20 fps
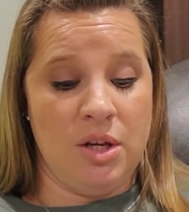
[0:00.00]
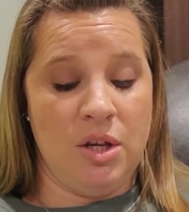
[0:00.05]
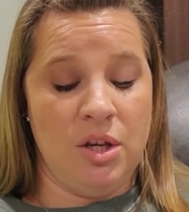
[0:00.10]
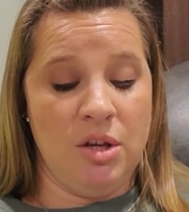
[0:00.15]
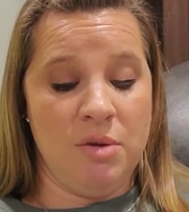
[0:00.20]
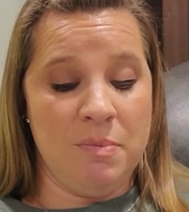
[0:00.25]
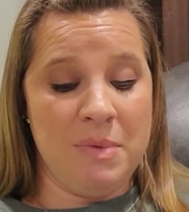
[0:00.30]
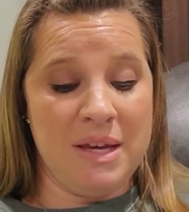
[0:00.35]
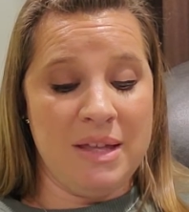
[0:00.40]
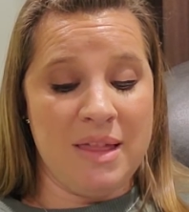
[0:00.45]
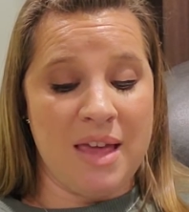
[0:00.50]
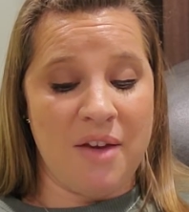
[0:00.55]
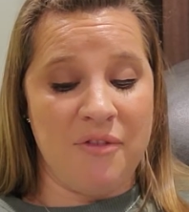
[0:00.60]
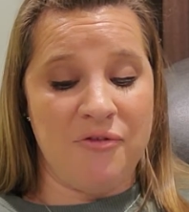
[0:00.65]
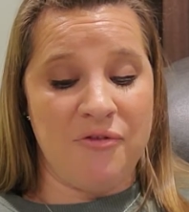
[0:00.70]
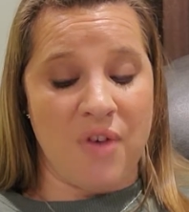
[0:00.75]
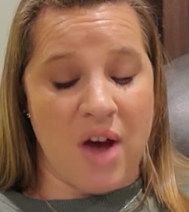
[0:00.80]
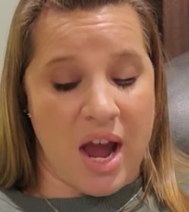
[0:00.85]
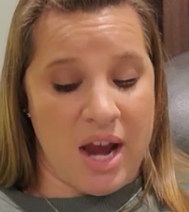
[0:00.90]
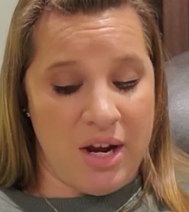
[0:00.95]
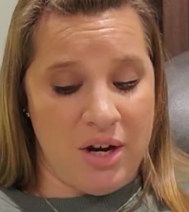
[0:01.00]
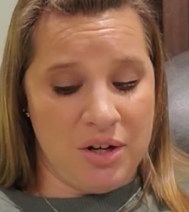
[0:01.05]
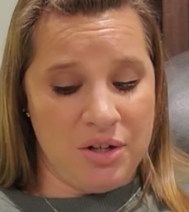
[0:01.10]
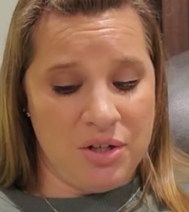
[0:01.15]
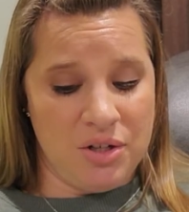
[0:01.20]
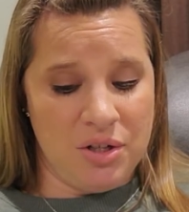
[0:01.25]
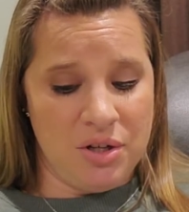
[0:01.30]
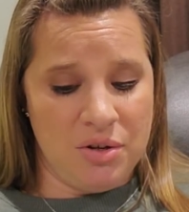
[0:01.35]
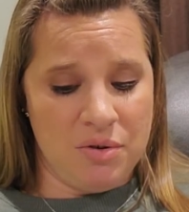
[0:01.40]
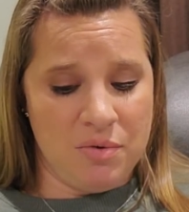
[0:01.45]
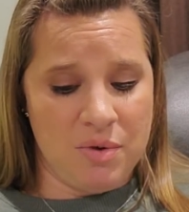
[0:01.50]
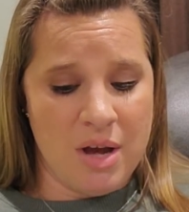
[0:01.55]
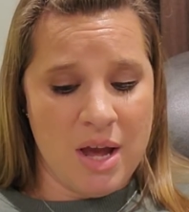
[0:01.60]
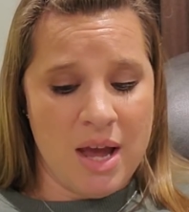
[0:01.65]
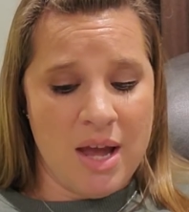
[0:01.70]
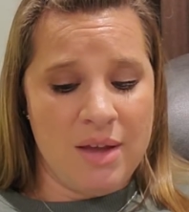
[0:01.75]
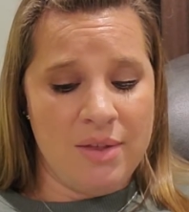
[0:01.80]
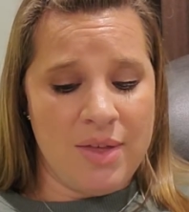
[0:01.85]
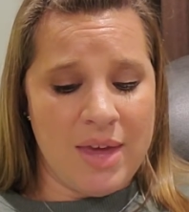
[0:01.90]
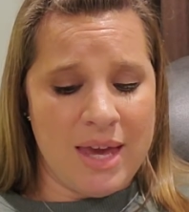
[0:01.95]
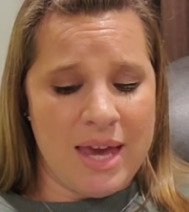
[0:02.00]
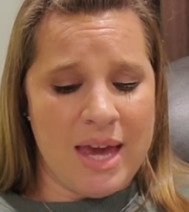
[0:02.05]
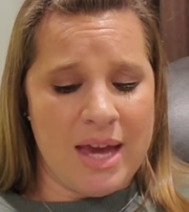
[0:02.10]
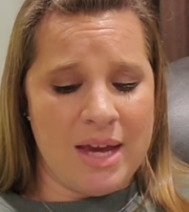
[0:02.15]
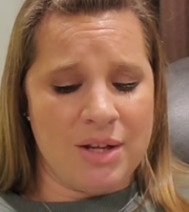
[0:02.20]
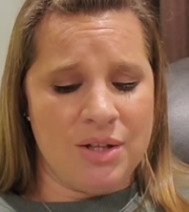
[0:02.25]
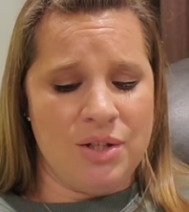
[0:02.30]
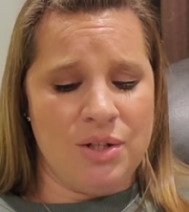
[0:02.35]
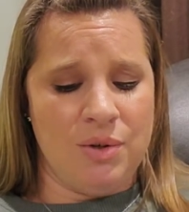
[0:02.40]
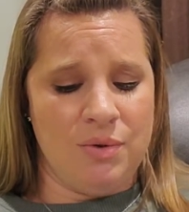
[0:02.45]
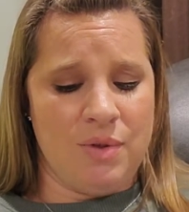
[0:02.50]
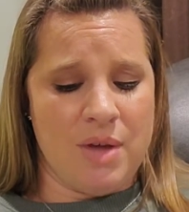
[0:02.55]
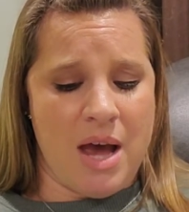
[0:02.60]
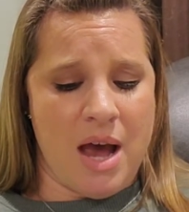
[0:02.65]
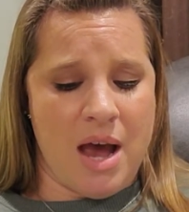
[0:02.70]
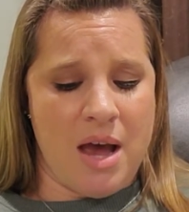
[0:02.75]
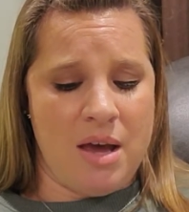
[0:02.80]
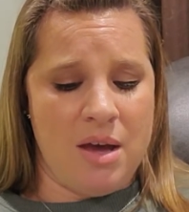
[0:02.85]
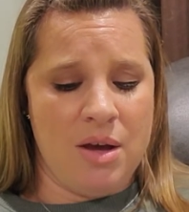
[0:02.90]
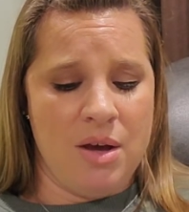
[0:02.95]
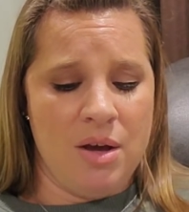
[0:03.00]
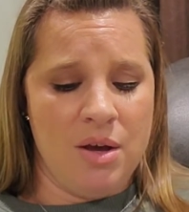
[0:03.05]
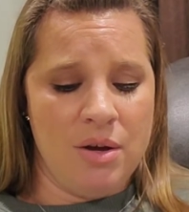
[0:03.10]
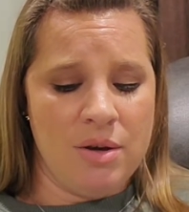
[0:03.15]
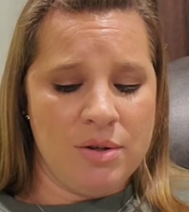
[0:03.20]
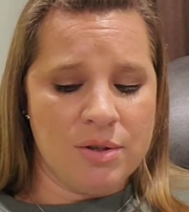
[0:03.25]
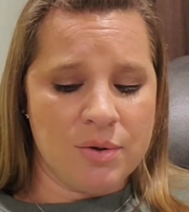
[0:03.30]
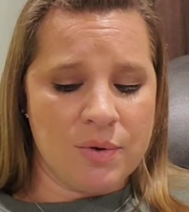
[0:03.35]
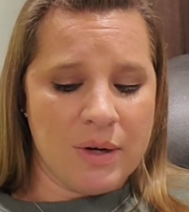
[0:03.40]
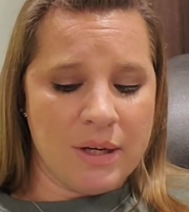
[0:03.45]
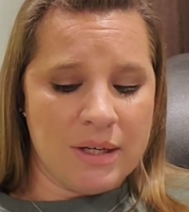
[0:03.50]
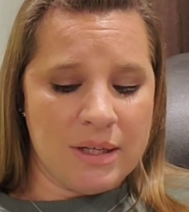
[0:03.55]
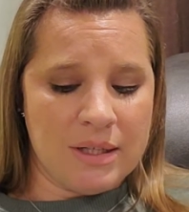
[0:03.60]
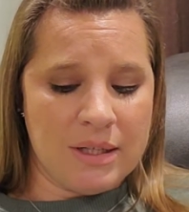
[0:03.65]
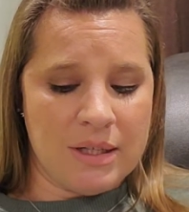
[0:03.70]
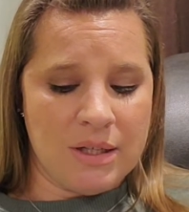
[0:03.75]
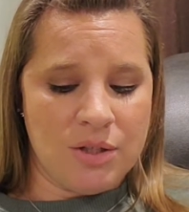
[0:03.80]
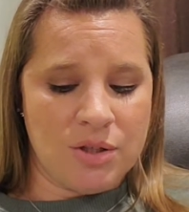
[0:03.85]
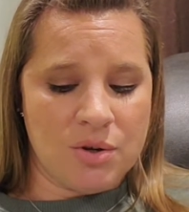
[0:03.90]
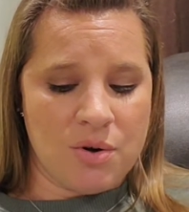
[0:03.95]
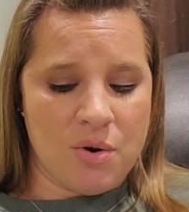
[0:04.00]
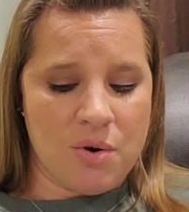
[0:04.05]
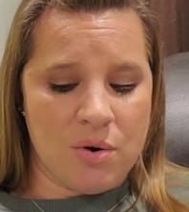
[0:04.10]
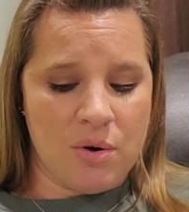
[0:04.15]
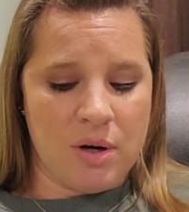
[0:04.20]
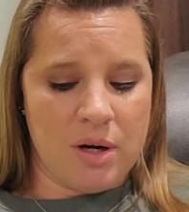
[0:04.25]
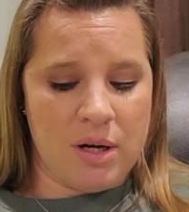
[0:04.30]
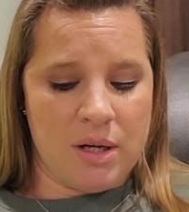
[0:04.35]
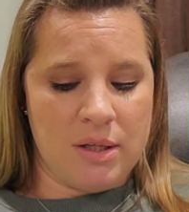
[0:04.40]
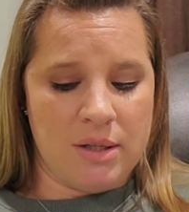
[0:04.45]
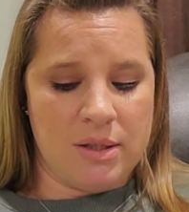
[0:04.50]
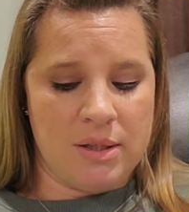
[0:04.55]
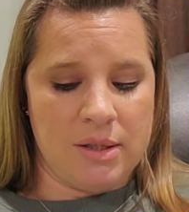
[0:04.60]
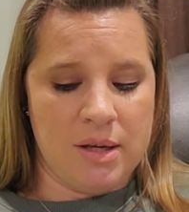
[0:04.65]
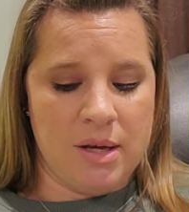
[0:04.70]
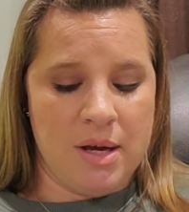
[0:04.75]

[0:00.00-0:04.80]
"You mean they fired you? They can't do that. Who's going to teach chorus?"